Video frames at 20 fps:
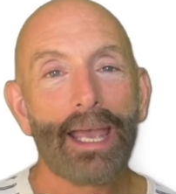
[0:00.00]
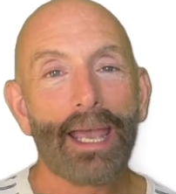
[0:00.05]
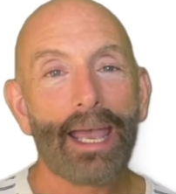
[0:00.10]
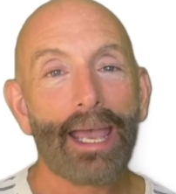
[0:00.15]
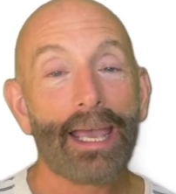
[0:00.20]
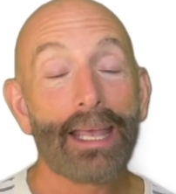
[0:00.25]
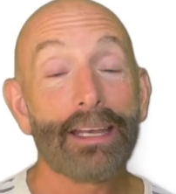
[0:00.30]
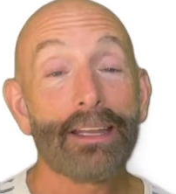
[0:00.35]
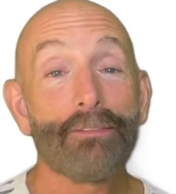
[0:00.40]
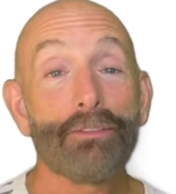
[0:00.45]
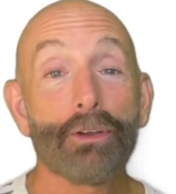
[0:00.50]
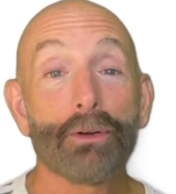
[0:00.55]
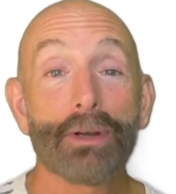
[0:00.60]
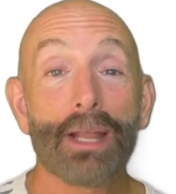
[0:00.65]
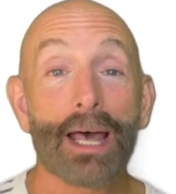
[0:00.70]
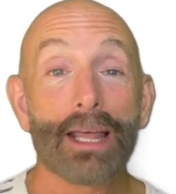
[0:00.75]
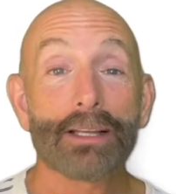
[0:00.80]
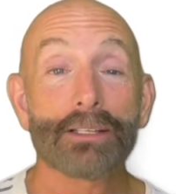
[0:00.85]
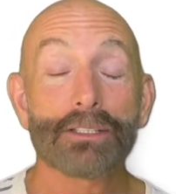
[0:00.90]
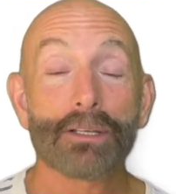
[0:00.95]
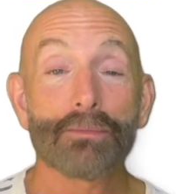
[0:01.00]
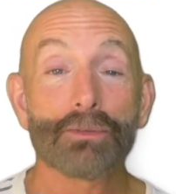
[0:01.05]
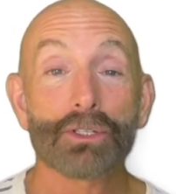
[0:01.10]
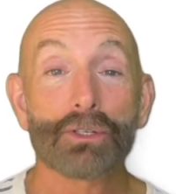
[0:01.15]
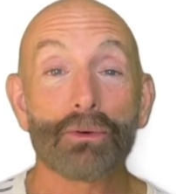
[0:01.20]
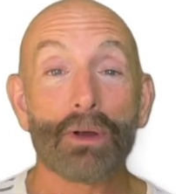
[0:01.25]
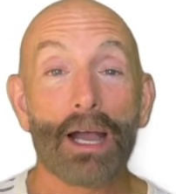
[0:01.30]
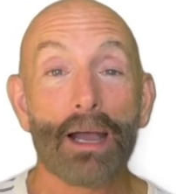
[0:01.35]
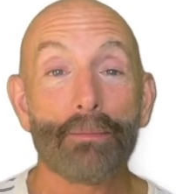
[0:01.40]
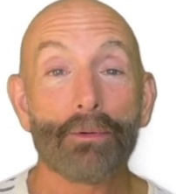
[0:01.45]
And if you're not a
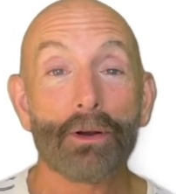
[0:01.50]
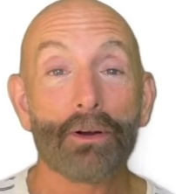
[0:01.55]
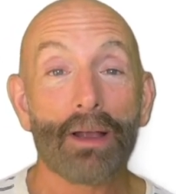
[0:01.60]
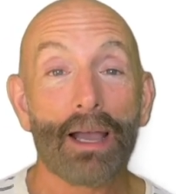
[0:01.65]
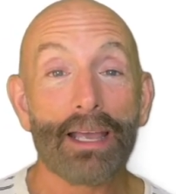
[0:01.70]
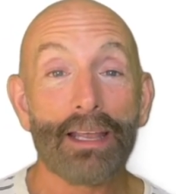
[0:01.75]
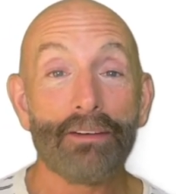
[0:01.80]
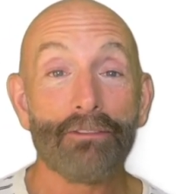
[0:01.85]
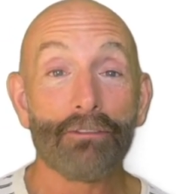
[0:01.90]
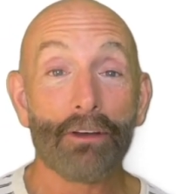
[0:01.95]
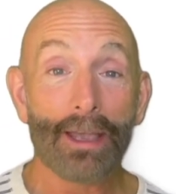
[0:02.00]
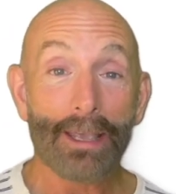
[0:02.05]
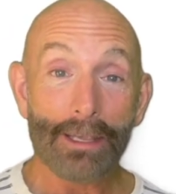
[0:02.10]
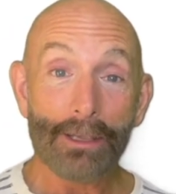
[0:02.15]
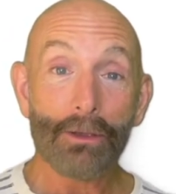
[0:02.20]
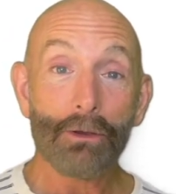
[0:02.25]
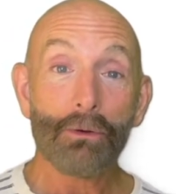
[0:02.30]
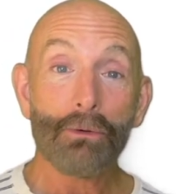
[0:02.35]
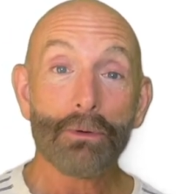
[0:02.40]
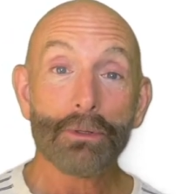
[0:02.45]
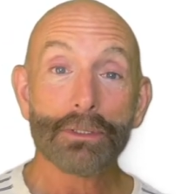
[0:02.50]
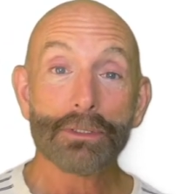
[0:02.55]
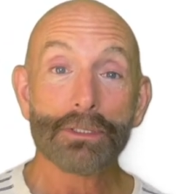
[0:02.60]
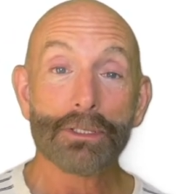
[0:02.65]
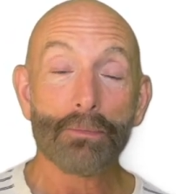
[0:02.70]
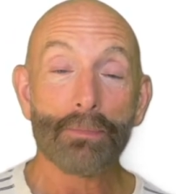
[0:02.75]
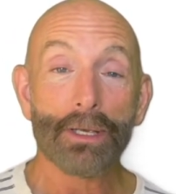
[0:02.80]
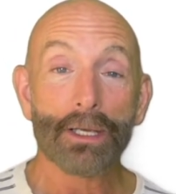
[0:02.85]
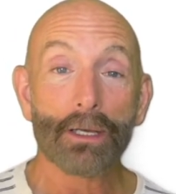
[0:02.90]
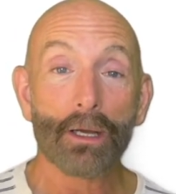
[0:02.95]
subscriber, I invite you
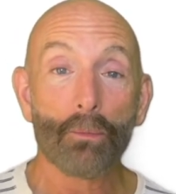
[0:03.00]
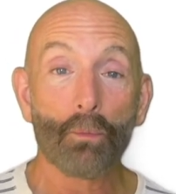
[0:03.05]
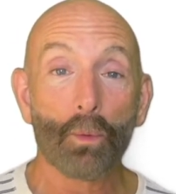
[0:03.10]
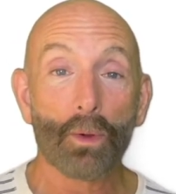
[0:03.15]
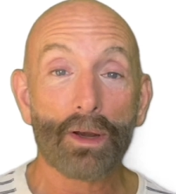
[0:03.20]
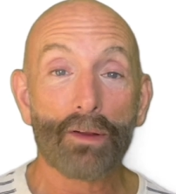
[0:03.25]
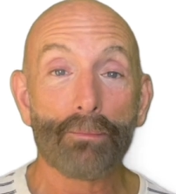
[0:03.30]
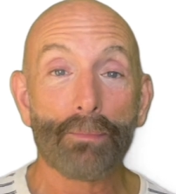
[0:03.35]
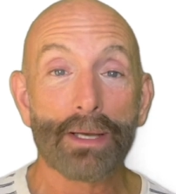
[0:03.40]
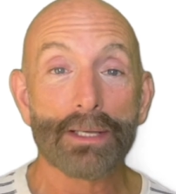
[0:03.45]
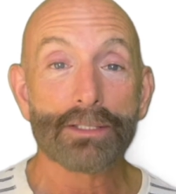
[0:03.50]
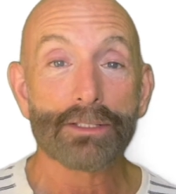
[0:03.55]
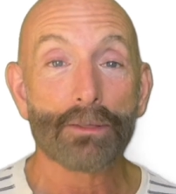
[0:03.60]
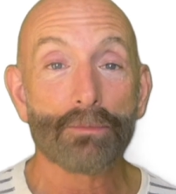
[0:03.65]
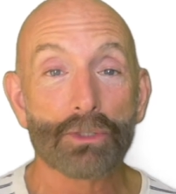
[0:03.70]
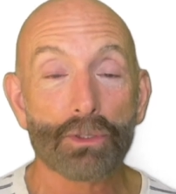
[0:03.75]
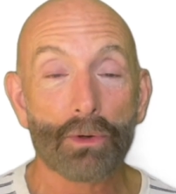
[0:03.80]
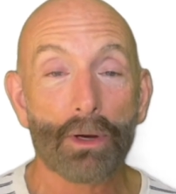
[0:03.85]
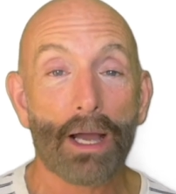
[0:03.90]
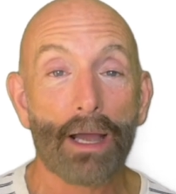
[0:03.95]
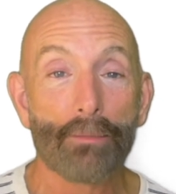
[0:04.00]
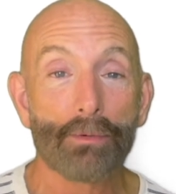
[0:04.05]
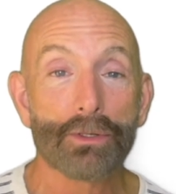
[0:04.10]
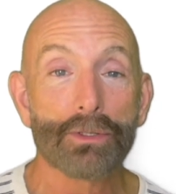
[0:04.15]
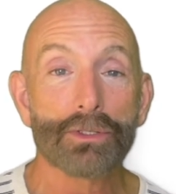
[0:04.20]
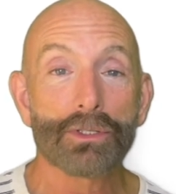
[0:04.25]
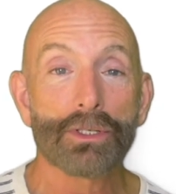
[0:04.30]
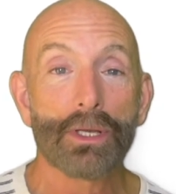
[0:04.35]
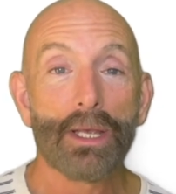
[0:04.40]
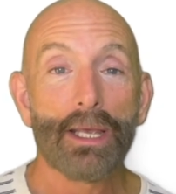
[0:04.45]
to become one of my
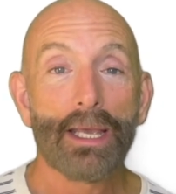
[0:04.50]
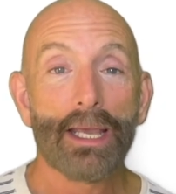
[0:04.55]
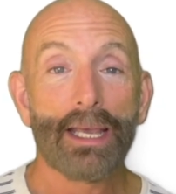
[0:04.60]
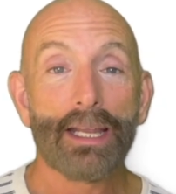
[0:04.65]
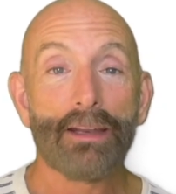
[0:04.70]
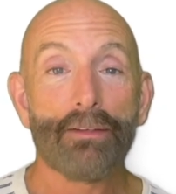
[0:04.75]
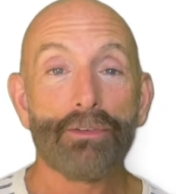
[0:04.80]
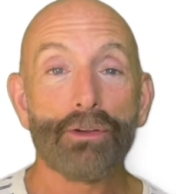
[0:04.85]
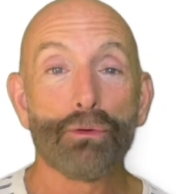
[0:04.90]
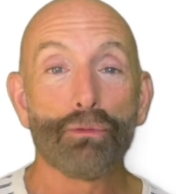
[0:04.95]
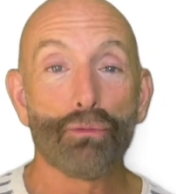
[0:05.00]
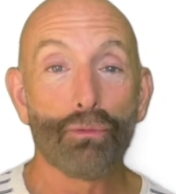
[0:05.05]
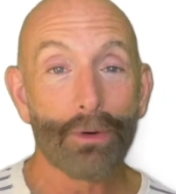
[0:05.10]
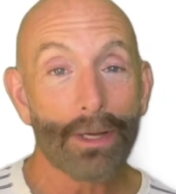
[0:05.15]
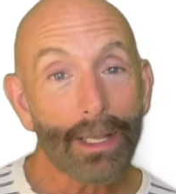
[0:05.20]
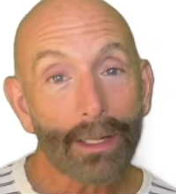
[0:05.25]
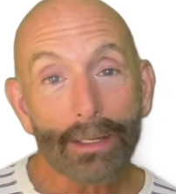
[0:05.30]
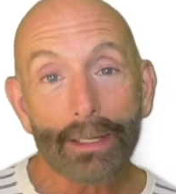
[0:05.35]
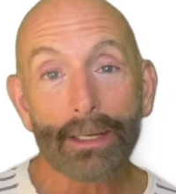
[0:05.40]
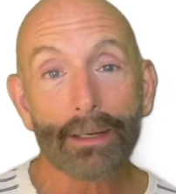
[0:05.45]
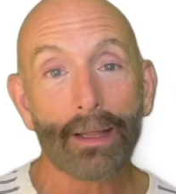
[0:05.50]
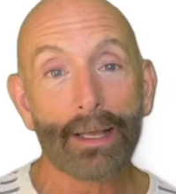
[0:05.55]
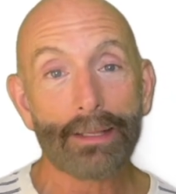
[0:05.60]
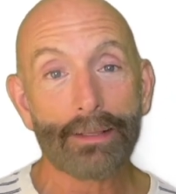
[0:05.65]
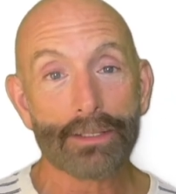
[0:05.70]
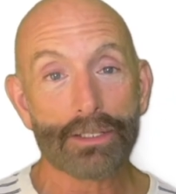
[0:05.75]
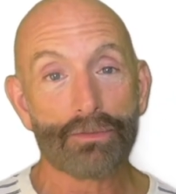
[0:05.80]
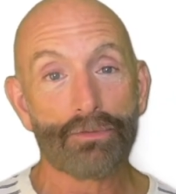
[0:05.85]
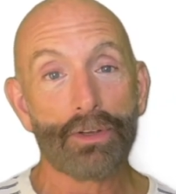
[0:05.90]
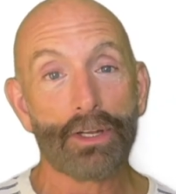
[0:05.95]
subscribers. And if you really like
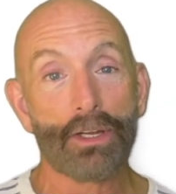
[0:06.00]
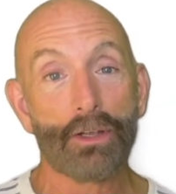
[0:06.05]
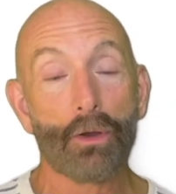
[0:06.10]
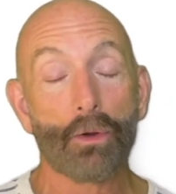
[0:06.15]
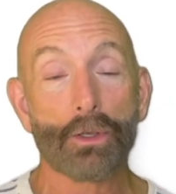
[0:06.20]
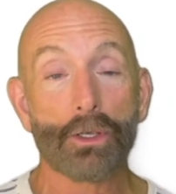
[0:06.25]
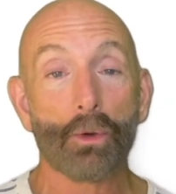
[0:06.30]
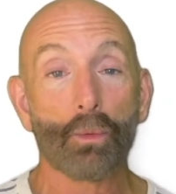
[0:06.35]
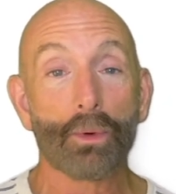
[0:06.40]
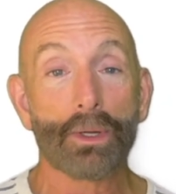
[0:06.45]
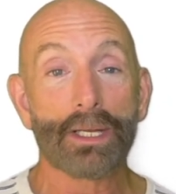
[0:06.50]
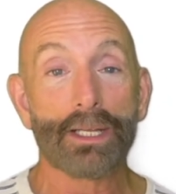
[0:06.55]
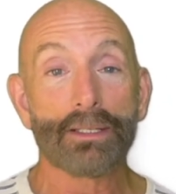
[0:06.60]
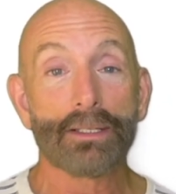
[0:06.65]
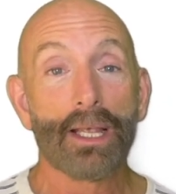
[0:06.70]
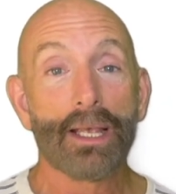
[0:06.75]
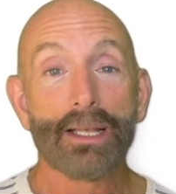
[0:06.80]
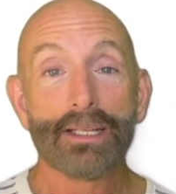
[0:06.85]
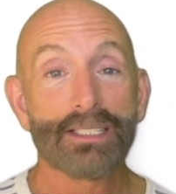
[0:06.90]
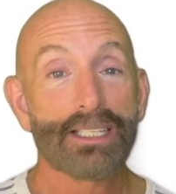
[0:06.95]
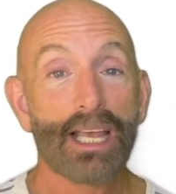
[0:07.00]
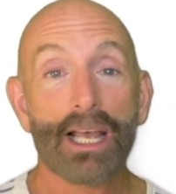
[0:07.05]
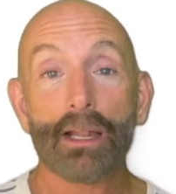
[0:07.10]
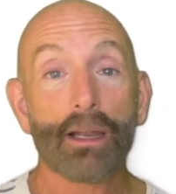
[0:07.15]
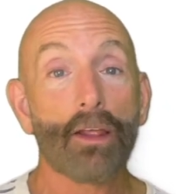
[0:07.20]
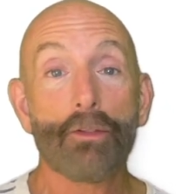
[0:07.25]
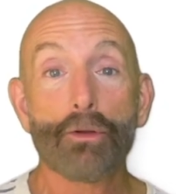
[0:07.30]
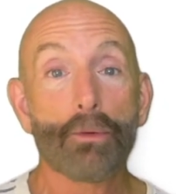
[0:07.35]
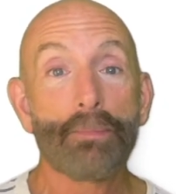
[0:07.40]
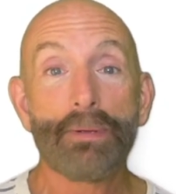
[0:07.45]
this video and you want to tell
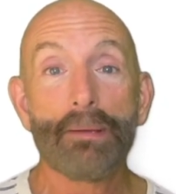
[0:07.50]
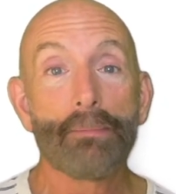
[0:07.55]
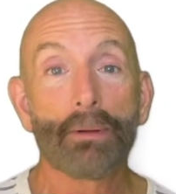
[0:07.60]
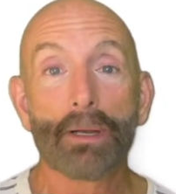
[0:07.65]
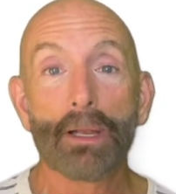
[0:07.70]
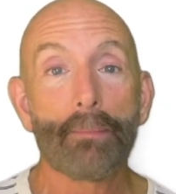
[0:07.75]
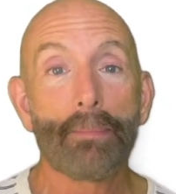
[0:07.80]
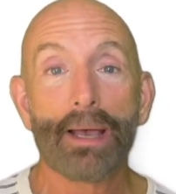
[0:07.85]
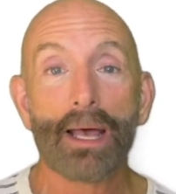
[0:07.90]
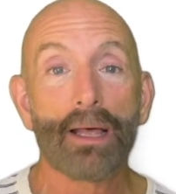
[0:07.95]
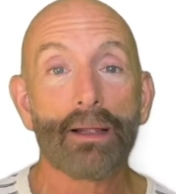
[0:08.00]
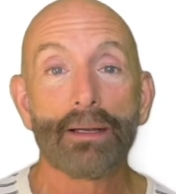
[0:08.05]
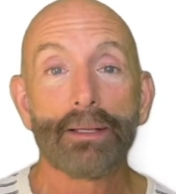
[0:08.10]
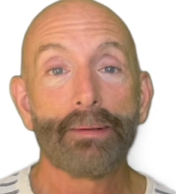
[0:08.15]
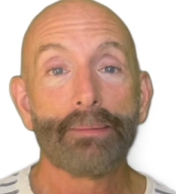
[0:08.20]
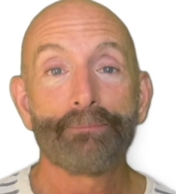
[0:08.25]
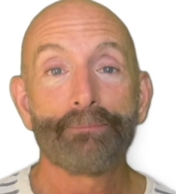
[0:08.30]
other people about